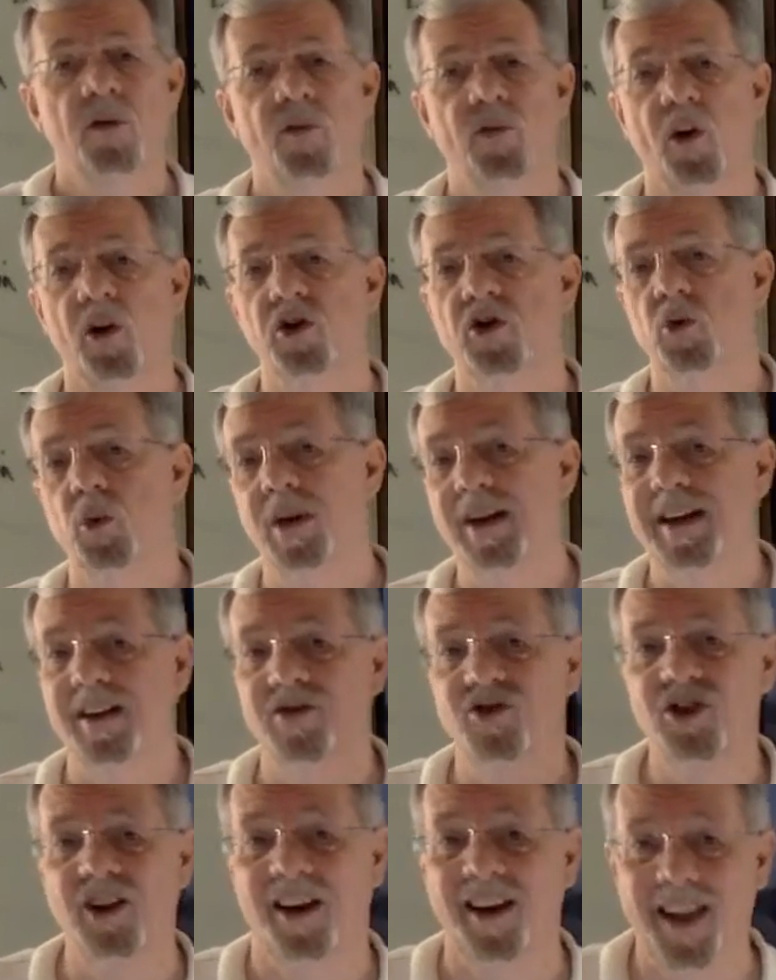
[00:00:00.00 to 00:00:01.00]
first week
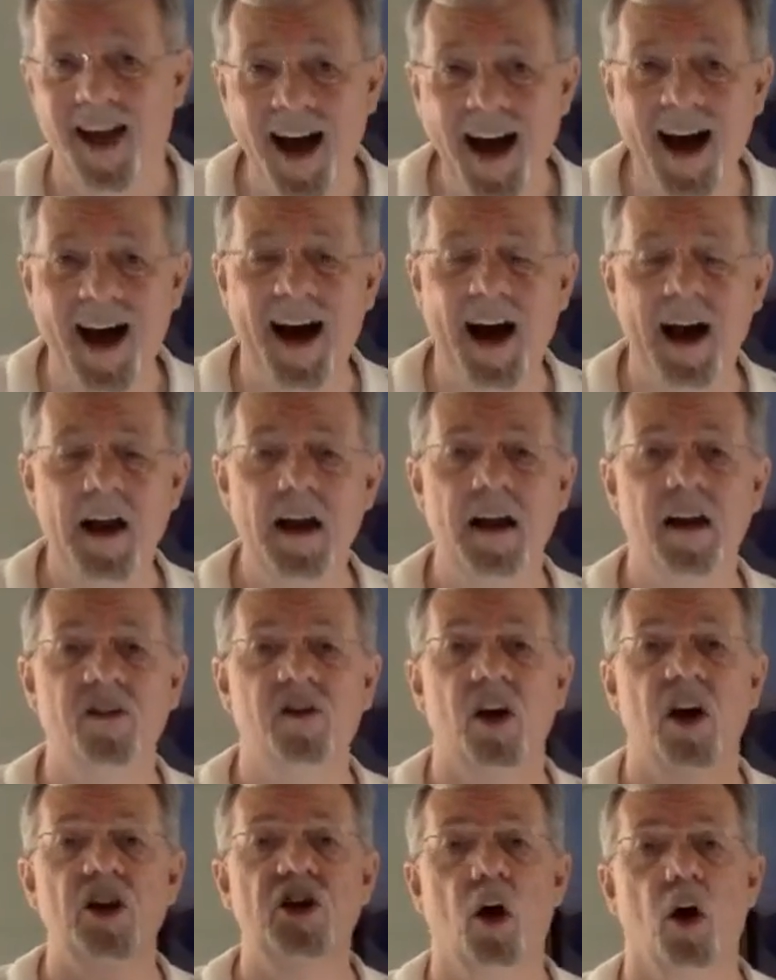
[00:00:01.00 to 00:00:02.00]
of July
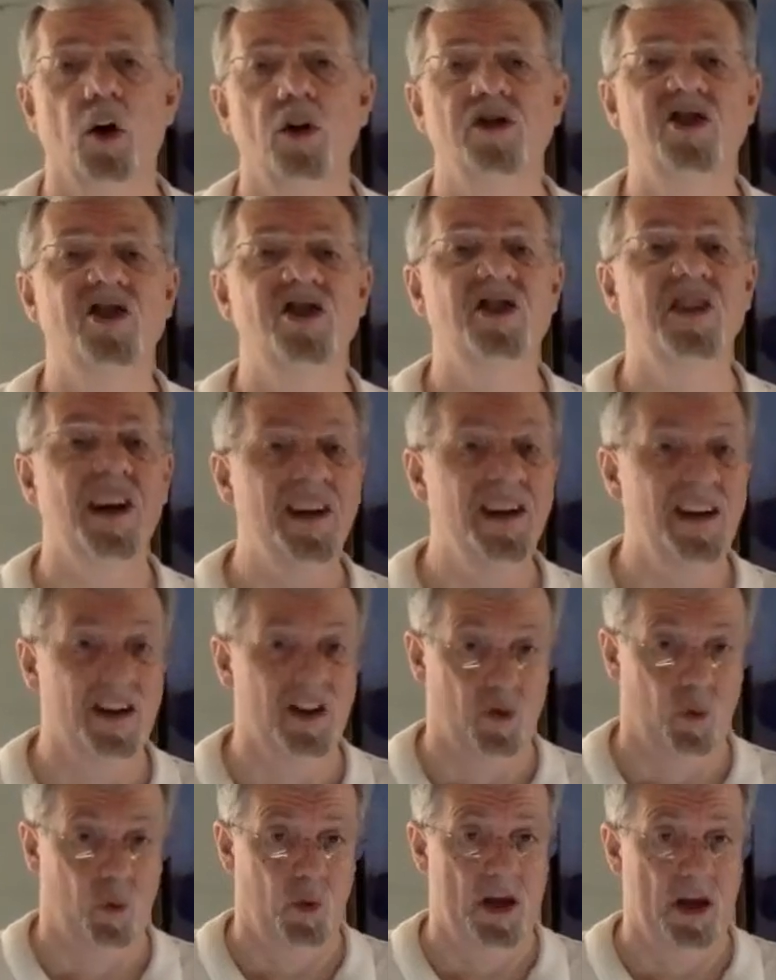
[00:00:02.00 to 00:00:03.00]
is Adult
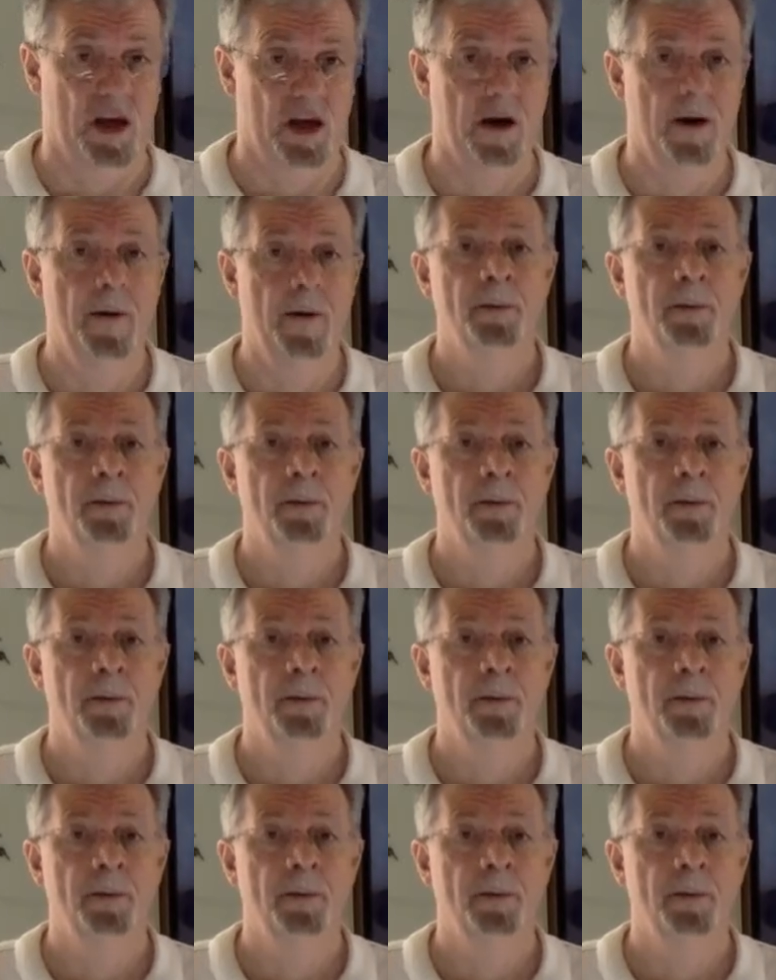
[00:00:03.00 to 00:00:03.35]
Studies Week.